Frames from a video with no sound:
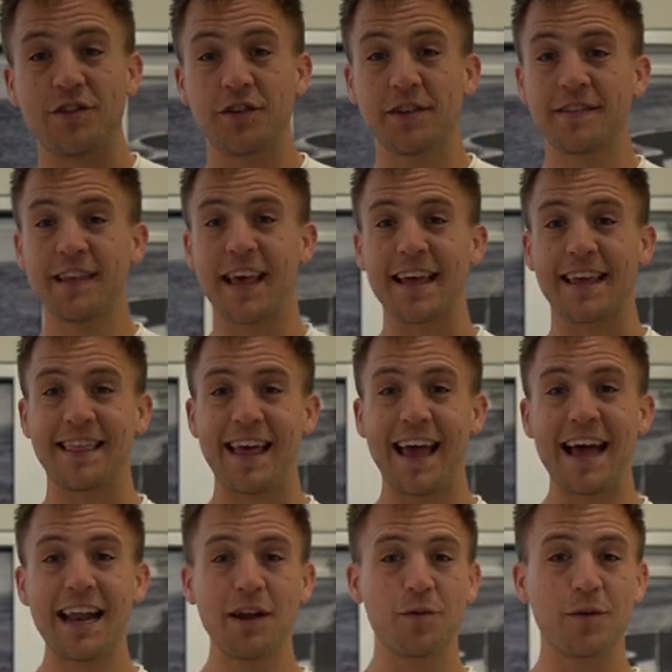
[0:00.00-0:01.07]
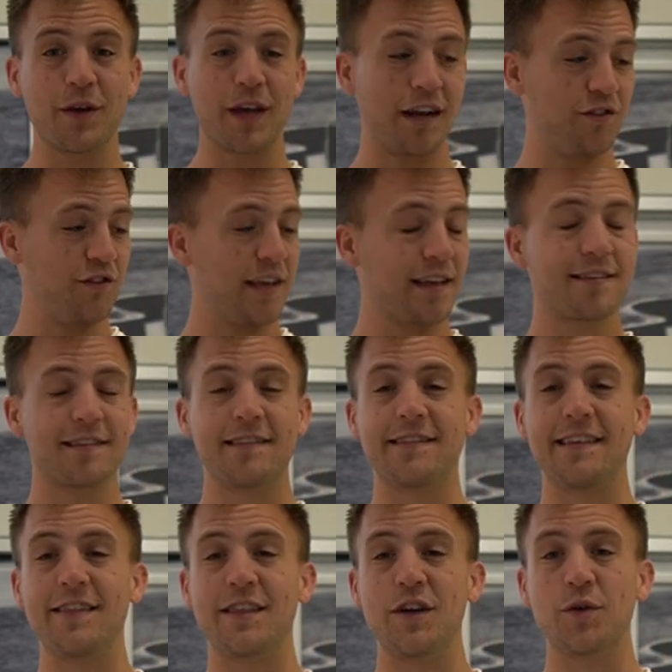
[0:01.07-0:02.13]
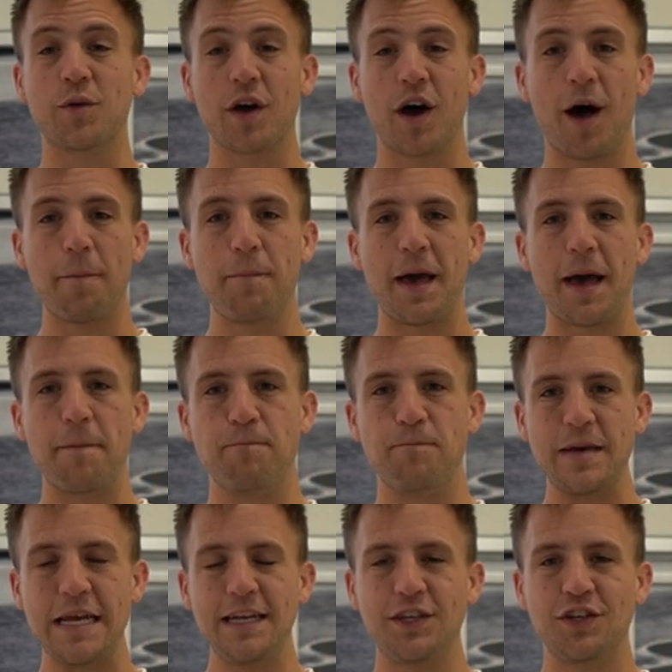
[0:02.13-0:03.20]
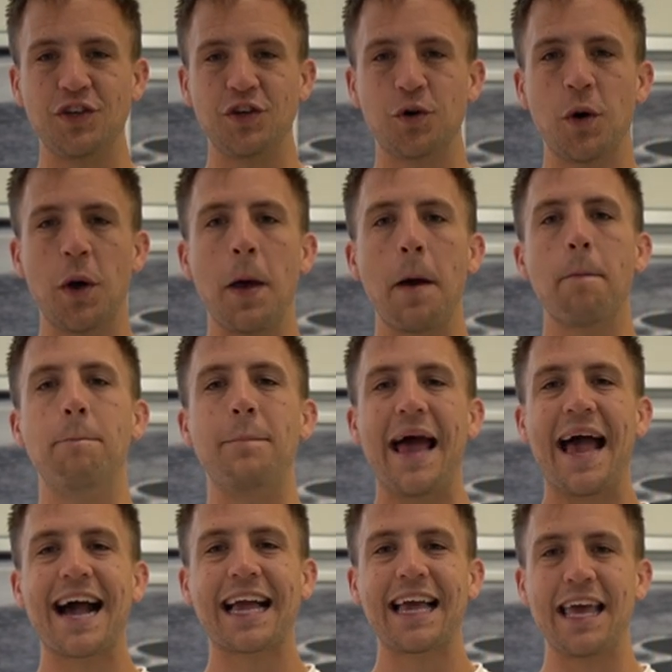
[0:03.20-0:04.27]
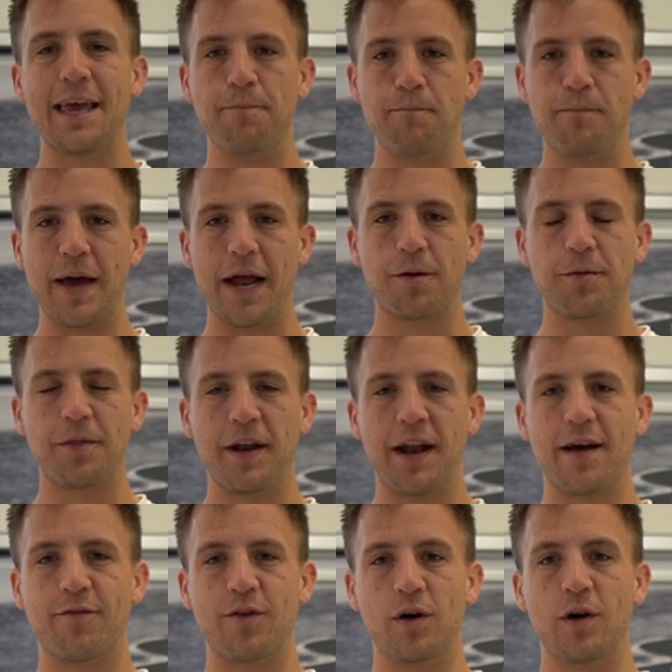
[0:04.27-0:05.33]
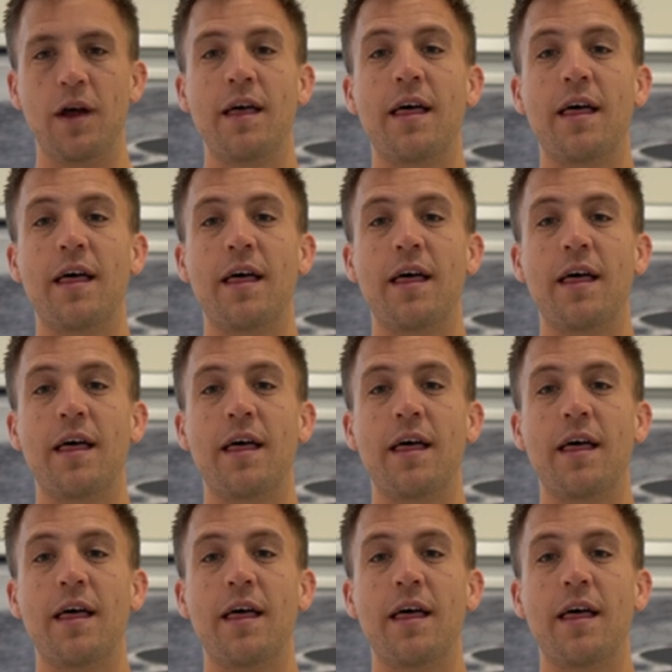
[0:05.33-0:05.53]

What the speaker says: Just like that, you got a chance to see the new Combat B2 back and better than ever.